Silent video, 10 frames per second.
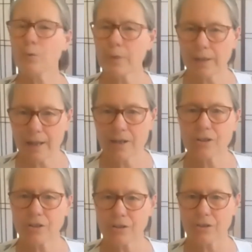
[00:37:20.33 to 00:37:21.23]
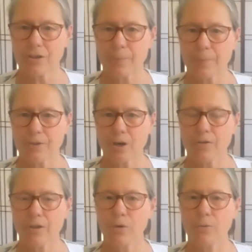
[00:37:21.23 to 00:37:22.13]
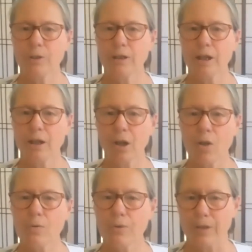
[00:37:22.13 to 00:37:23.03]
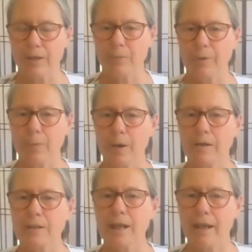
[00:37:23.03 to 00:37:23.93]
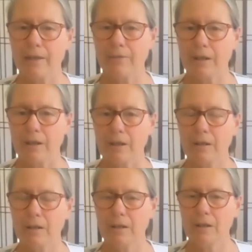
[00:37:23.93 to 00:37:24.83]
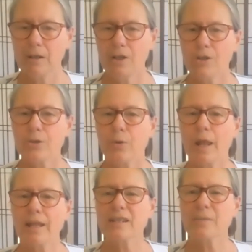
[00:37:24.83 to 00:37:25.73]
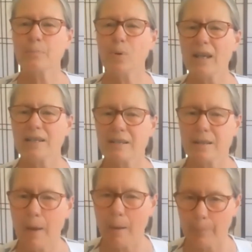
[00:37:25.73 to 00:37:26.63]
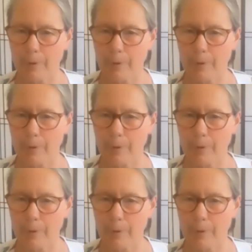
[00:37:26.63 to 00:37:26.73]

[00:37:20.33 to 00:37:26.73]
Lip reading: relationships are the only clothing we wear to heaven. So let's press them up,